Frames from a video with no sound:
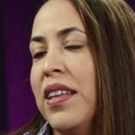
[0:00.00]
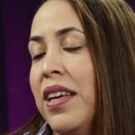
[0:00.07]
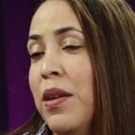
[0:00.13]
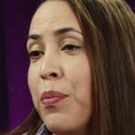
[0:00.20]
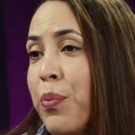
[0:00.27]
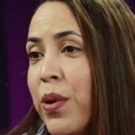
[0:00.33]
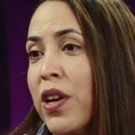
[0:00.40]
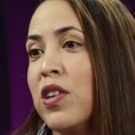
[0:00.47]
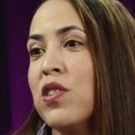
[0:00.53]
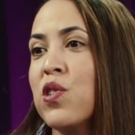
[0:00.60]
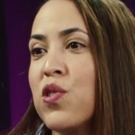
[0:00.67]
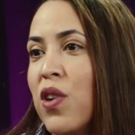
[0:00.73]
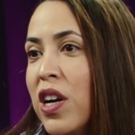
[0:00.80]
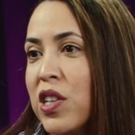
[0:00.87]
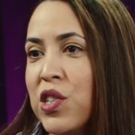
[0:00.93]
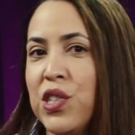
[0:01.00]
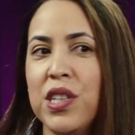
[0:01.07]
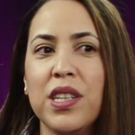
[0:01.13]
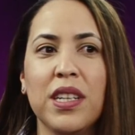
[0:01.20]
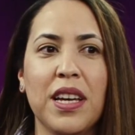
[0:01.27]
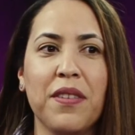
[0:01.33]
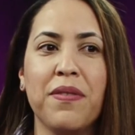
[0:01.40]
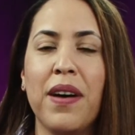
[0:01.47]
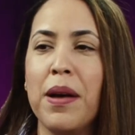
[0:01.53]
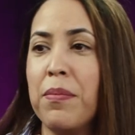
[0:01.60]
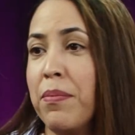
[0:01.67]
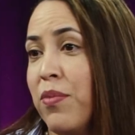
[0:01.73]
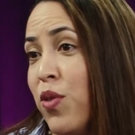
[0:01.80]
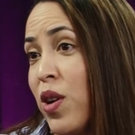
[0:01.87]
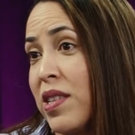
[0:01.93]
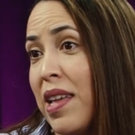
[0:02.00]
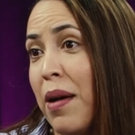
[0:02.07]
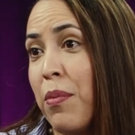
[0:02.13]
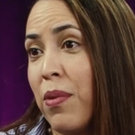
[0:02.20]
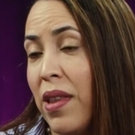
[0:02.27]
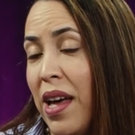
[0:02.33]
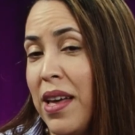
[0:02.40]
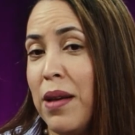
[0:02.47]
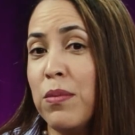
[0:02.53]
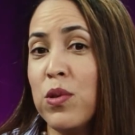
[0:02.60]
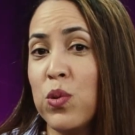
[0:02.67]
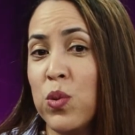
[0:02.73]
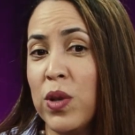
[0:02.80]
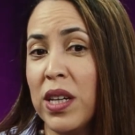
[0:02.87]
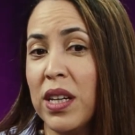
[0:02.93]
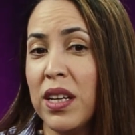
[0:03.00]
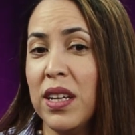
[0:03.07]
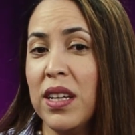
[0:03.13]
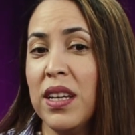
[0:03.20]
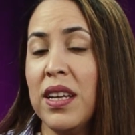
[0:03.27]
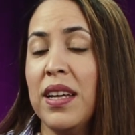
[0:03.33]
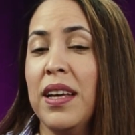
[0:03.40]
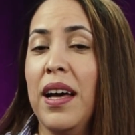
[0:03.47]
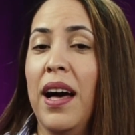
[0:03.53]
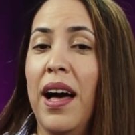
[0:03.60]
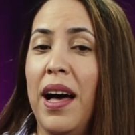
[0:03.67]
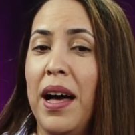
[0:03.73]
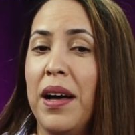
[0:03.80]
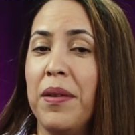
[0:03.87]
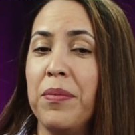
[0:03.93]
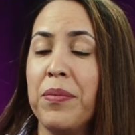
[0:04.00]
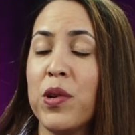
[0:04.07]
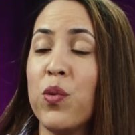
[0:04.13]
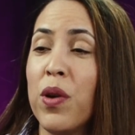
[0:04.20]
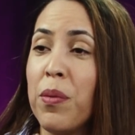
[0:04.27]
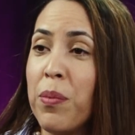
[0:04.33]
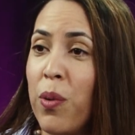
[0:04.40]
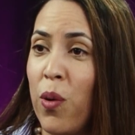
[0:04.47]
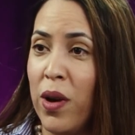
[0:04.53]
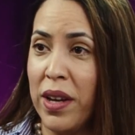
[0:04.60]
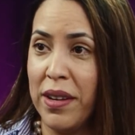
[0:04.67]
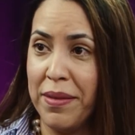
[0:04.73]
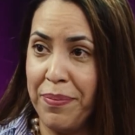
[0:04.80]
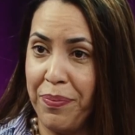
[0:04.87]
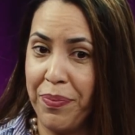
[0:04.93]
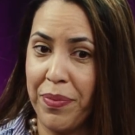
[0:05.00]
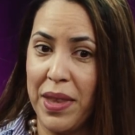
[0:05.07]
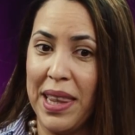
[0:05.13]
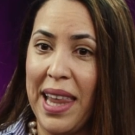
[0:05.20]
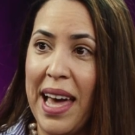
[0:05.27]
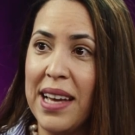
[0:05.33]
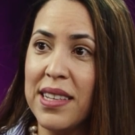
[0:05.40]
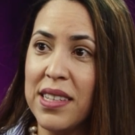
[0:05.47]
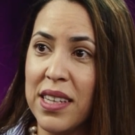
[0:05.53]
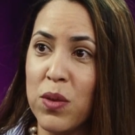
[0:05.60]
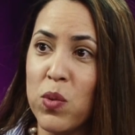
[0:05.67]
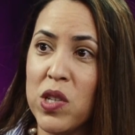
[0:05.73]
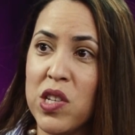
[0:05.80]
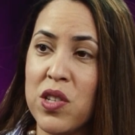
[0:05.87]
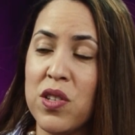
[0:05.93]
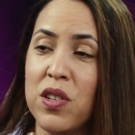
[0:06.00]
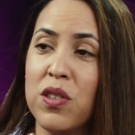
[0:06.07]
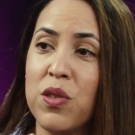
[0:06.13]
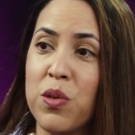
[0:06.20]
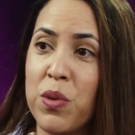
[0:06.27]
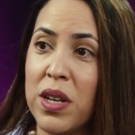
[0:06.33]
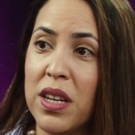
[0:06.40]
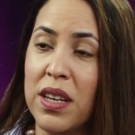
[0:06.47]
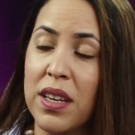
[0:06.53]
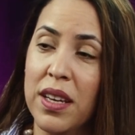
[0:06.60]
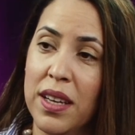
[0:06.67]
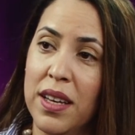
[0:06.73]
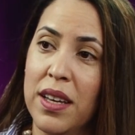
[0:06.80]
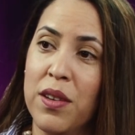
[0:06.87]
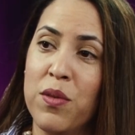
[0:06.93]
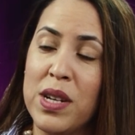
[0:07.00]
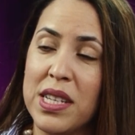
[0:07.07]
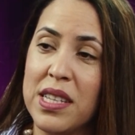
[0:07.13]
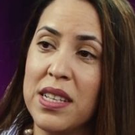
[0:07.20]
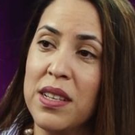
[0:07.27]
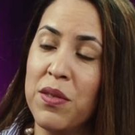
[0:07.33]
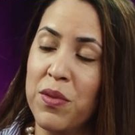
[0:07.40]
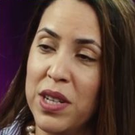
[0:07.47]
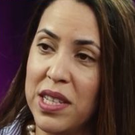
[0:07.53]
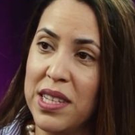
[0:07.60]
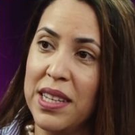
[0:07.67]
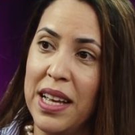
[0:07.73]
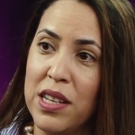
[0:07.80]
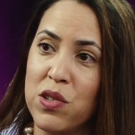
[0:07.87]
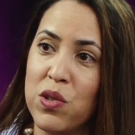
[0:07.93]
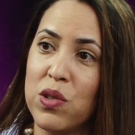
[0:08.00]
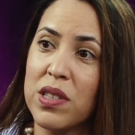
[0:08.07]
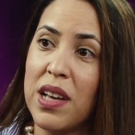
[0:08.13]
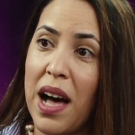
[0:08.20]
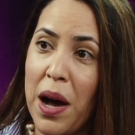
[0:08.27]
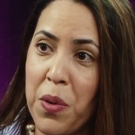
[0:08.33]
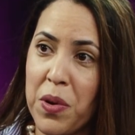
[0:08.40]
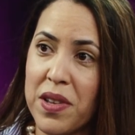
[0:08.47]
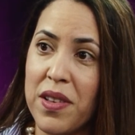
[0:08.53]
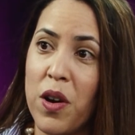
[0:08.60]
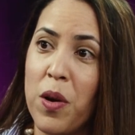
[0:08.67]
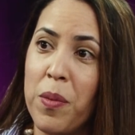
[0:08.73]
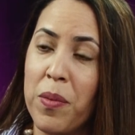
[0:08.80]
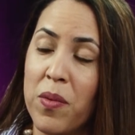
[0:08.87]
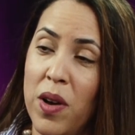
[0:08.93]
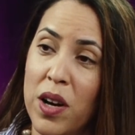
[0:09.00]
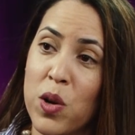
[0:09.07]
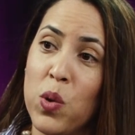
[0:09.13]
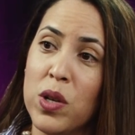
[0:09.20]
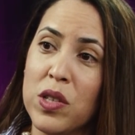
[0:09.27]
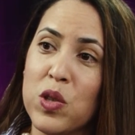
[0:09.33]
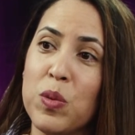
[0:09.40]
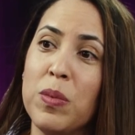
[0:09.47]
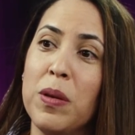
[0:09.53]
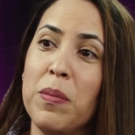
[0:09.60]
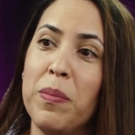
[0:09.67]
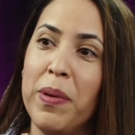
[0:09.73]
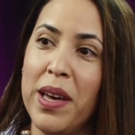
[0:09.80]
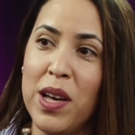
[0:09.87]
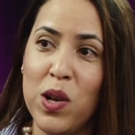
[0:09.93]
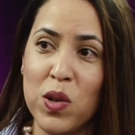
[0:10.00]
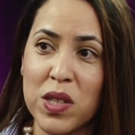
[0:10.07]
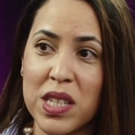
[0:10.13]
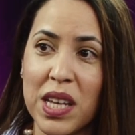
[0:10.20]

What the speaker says: in pre-construction, if I'm, for example, I am doing Greenpoint Landing, which is a 3 residential towers that are going to be built.